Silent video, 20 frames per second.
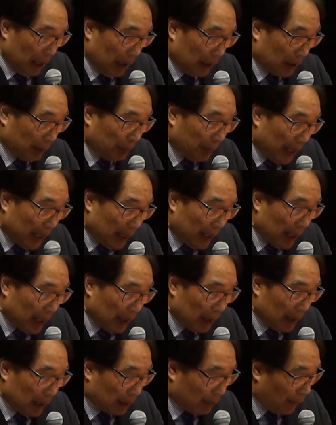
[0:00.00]
Its
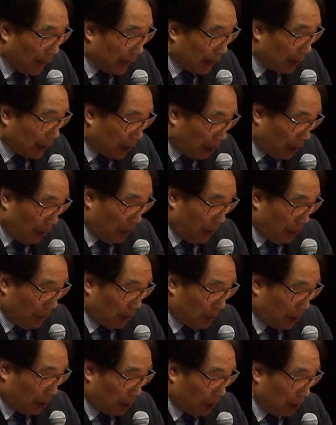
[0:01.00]
meaning is very
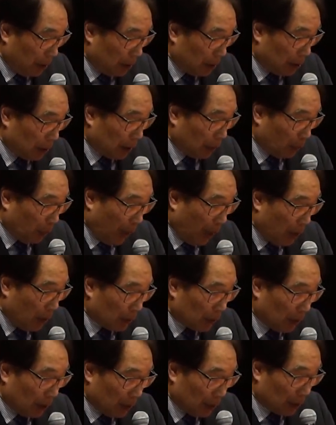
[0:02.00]
close to the
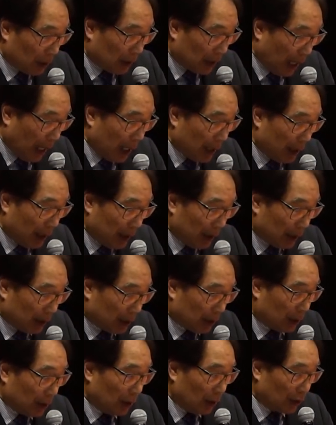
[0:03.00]
well-known
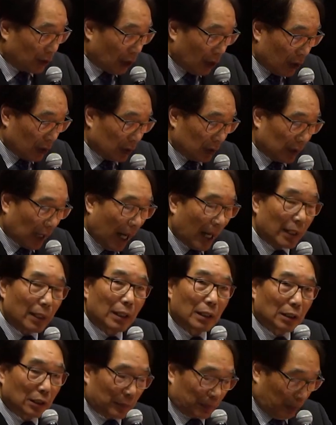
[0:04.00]
Chinese Song
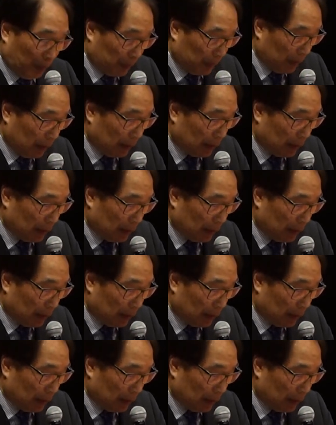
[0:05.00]
Dynasty,